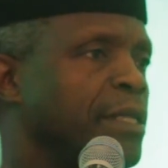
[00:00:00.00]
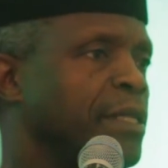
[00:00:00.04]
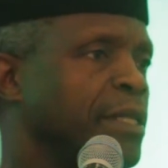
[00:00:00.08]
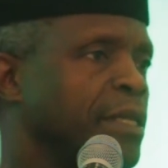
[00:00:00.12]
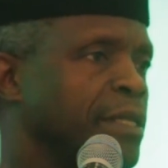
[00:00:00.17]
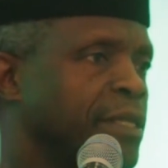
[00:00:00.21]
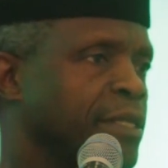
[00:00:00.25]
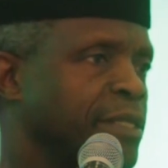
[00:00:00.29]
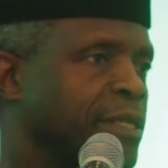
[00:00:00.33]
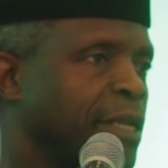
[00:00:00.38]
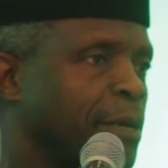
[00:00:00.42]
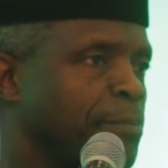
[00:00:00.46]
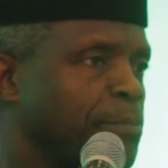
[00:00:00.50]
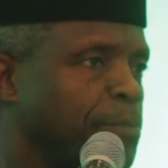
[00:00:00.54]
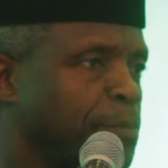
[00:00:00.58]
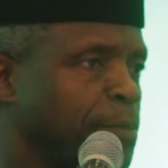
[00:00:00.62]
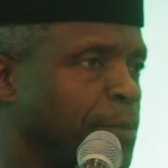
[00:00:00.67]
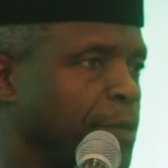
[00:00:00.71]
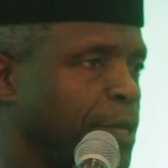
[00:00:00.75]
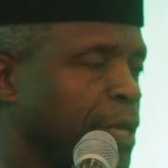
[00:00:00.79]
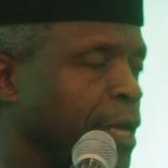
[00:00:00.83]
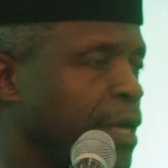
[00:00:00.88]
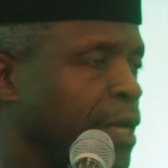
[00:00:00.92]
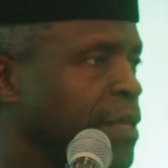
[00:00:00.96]
The
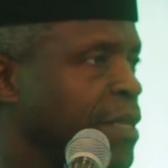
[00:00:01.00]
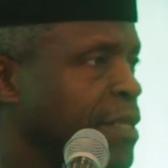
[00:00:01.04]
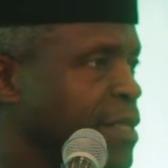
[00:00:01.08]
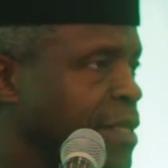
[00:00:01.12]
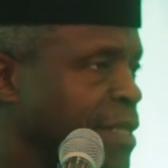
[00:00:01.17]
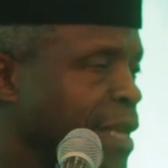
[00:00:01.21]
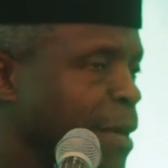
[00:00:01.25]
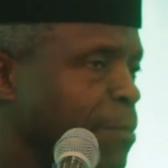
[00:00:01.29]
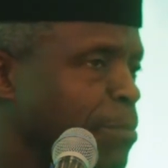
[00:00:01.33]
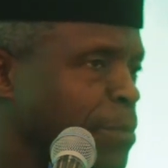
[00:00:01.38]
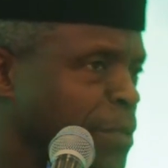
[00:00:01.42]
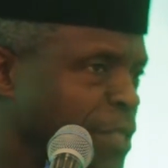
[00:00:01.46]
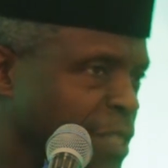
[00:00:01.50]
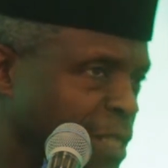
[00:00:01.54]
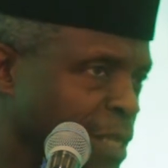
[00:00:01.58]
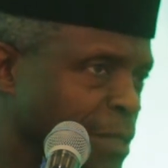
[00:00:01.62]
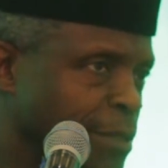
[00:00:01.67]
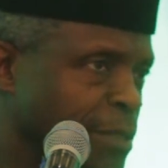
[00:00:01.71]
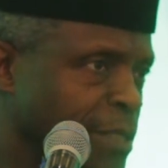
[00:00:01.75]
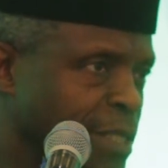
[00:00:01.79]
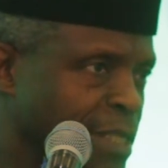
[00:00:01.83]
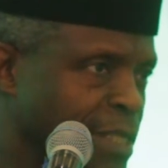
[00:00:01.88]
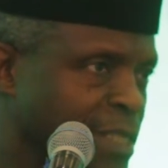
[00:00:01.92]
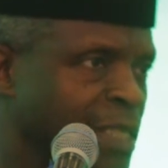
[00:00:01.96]
Snap
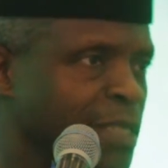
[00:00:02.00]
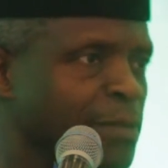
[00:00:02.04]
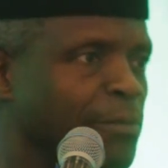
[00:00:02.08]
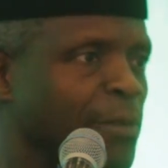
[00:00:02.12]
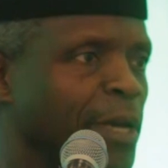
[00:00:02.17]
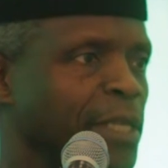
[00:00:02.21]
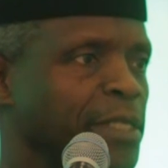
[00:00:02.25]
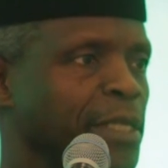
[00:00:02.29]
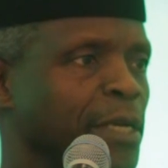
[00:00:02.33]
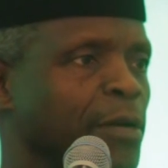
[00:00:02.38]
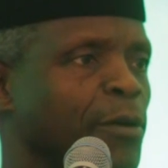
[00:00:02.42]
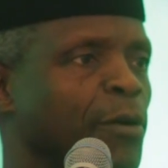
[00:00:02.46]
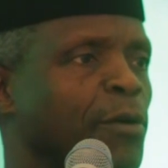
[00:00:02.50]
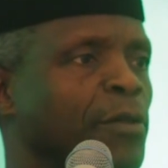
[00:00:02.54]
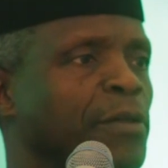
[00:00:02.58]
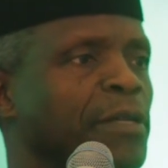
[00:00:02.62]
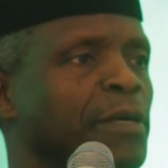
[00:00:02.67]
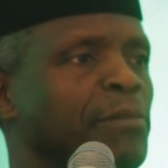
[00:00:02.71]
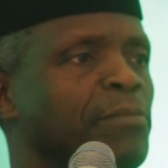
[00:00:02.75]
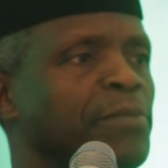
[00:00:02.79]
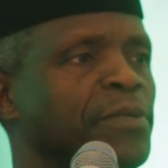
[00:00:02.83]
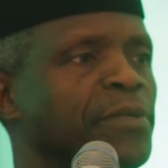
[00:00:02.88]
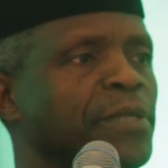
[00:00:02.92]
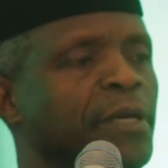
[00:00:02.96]
Shield team, as they call
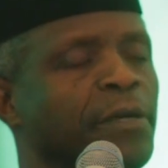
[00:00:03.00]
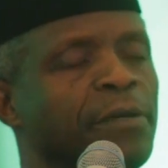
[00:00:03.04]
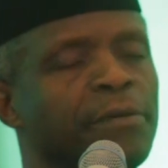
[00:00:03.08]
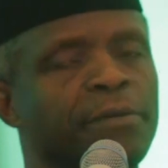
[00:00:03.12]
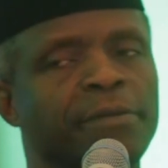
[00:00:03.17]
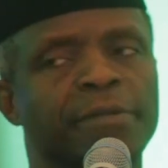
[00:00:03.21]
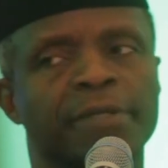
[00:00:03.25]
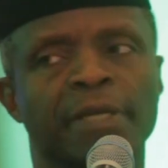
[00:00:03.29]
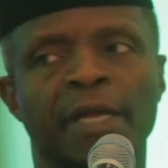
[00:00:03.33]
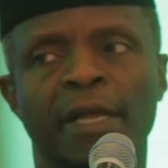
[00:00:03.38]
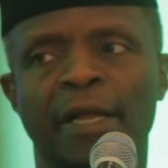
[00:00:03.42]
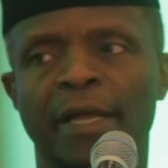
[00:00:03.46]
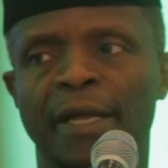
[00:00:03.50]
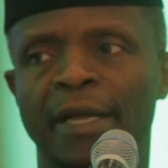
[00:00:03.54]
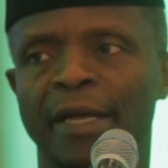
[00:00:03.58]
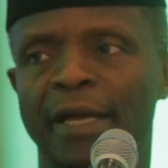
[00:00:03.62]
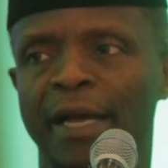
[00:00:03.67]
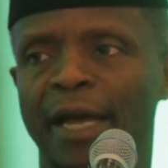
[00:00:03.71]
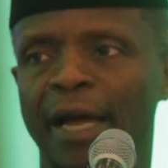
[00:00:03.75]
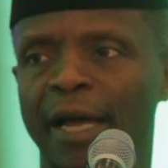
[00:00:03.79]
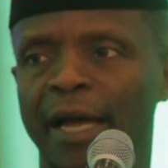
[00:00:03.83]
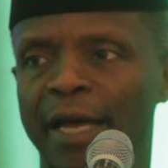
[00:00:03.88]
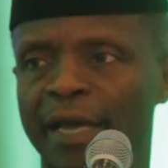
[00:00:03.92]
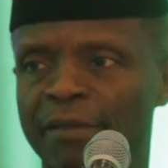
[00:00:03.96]
themselves,
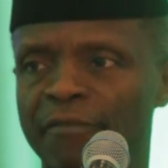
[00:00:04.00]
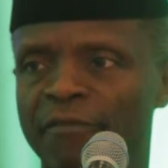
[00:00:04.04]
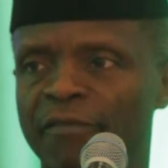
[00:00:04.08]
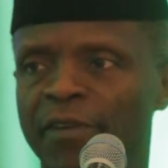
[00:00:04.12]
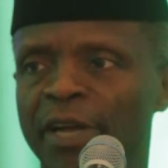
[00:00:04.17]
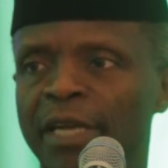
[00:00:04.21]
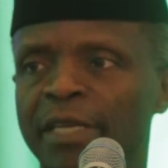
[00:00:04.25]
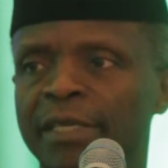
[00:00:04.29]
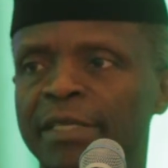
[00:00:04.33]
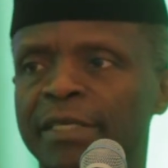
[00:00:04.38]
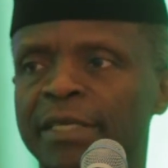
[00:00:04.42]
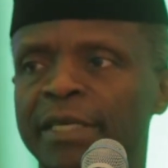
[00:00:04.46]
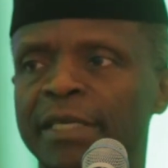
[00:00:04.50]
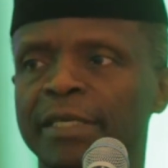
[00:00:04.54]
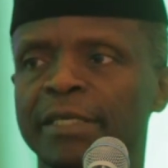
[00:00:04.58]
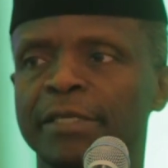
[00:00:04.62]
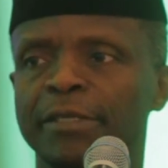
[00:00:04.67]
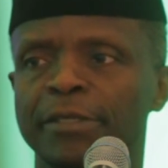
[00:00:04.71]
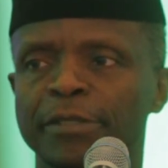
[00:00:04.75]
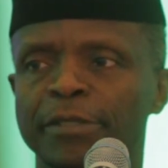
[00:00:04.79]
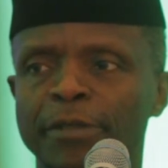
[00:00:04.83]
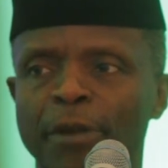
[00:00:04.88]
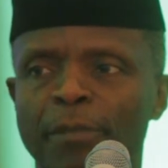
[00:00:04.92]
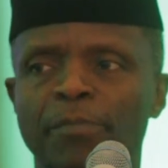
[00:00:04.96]

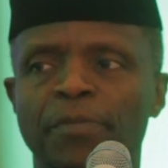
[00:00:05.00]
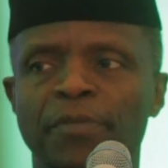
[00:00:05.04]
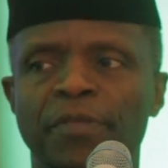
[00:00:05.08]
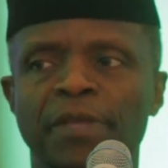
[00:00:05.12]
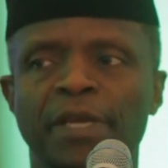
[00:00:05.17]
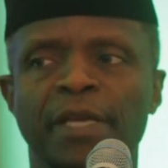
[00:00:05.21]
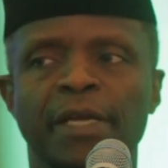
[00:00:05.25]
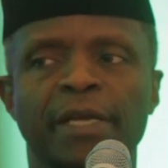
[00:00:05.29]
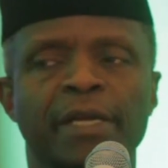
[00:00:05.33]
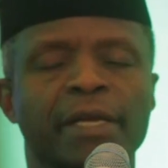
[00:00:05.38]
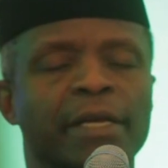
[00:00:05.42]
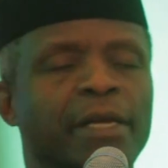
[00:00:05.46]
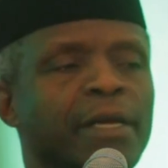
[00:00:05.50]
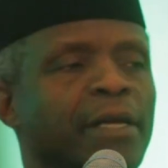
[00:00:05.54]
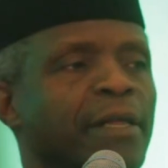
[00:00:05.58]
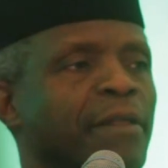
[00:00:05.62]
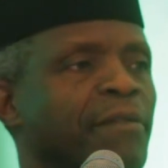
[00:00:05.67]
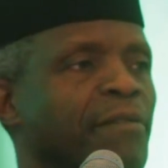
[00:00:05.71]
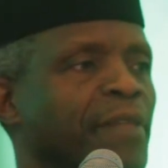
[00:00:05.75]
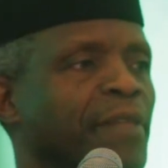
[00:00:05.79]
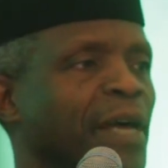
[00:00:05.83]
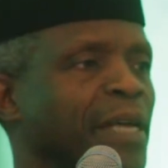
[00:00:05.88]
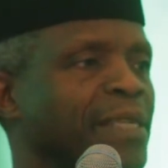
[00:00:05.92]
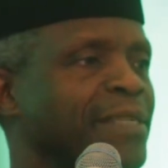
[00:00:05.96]
invented something
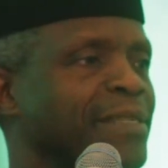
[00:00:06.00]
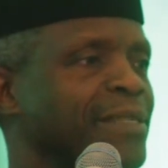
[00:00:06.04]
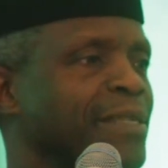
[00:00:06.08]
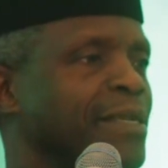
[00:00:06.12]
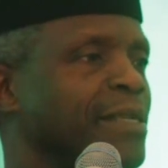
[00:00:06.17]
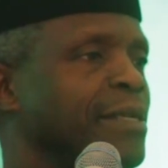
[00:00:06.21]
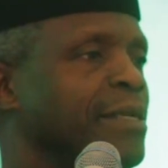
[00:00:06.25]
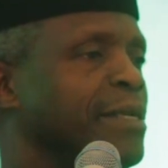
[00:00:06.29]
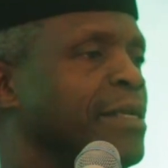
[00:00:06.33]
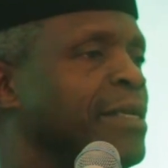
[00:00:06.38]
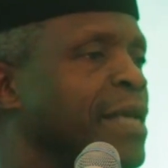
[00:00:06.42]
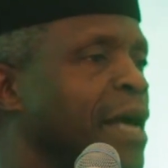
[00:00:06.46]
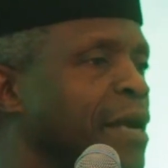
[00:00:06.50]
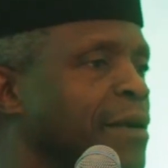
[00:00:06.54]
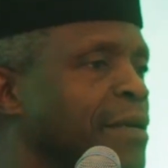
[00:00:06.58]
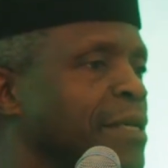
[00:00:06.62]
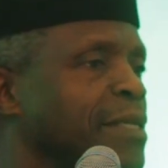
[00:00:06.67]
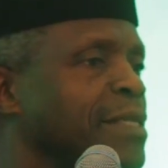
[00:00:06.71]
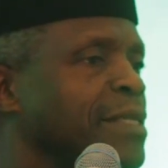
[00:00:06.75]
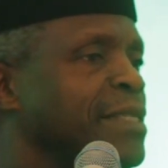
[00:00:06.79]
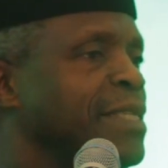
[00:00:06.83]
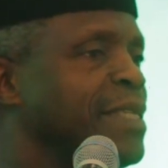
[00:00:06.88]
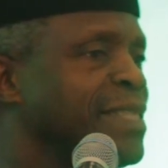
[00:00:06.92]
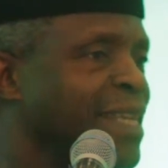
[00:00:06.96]
that
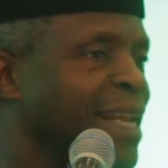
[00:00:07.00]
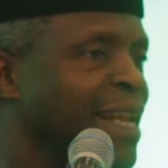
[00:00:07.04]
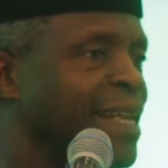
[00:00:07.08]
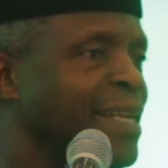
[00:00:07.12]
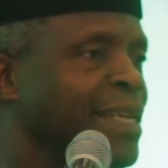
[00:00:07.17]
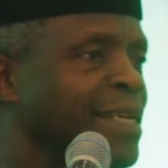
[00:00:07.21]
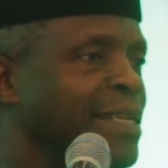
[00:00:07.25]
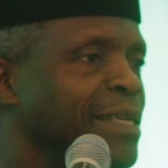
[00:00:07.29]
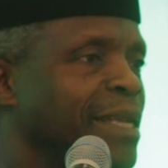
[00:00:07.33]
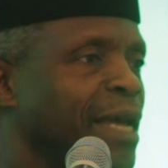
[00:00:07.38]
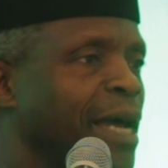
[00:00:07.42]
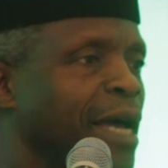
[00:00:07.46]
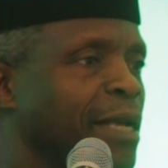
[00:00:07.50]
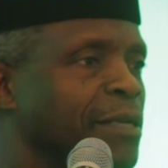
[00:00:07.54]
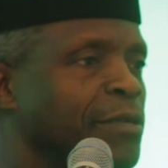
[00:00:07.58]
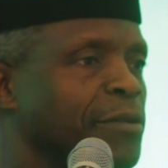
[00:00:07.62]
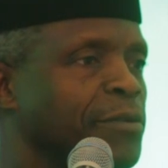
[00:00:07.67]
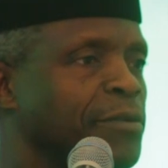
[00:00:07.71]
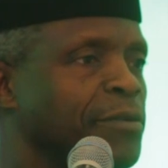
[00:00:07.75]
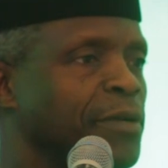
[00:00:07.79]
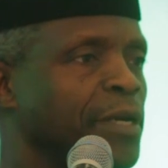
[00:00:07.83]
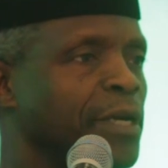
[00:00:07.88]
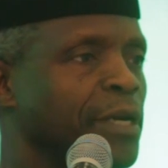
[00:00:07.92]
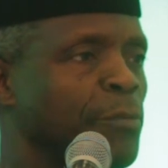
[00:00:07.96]
guarantees clean
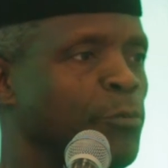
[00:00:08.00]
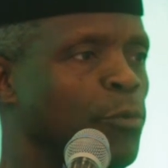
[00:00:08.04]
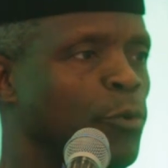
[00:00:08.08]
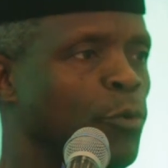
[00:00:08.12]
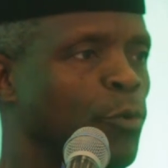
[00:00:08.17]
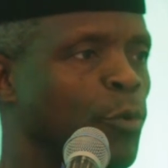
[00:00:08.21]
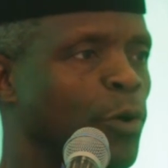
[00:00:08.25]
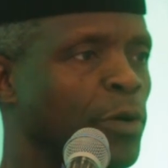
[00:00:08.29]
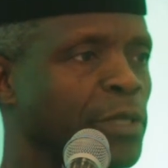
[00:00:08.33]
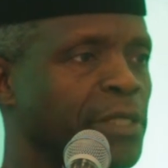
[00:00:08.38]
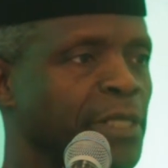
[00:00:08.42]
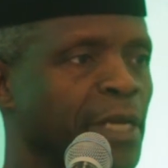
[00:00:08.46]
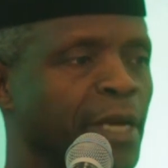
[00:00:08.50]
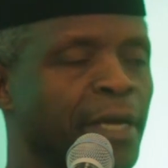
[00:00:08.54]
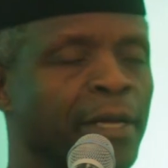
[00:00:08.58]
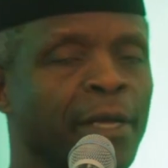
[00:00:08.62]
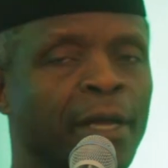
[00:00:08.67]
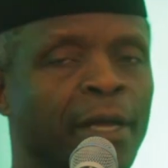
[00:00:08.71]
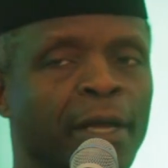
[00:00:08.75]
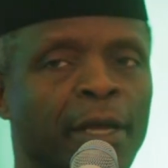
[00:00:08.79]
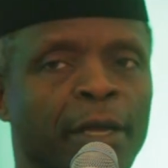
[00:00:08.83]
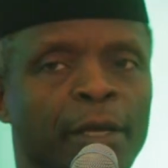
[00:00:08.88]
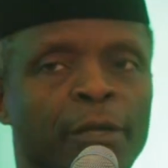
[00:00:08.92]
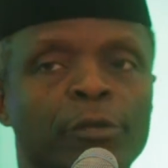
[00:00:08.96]
and drinkable water
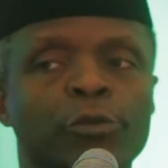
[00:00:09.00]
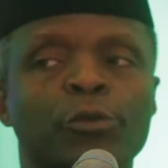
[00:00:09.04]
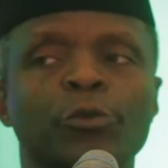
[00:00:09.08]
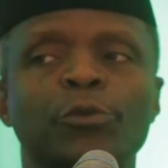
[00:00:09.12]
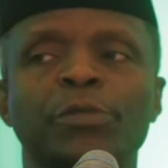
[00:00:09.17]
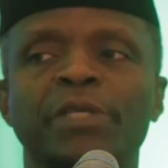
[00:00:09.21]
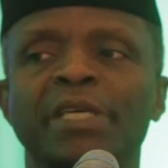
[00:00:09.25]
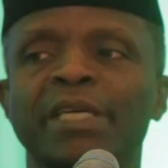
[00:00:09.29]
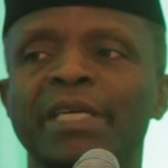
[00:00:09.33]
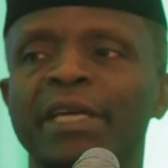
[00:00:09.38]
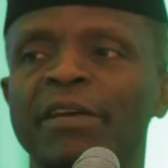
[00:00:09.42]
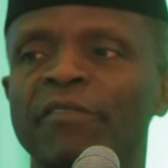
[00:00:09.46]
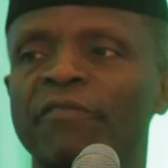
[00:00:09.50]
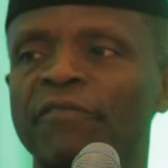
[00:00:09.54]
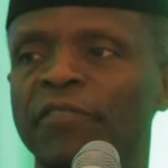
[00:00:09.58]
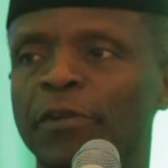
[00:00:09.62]
using a